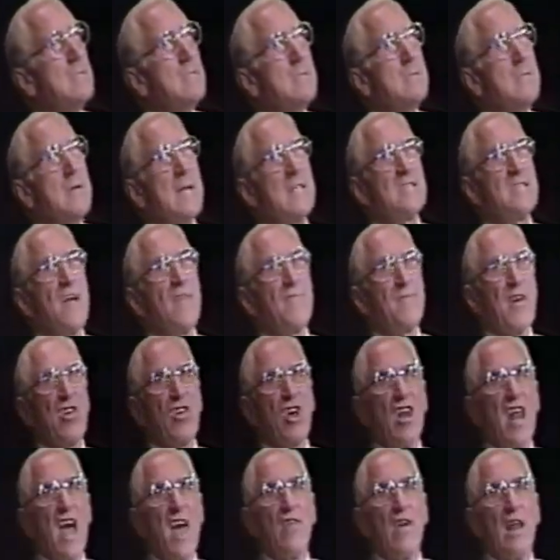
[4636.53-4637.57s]
and
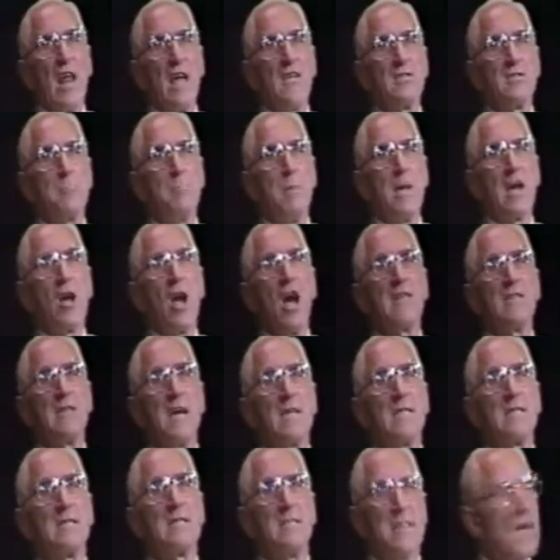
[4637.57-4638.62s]
sufficient evidence, because
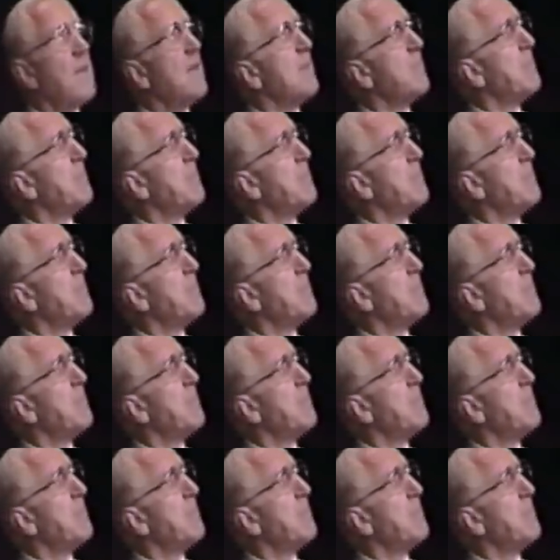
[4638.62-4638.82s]
I still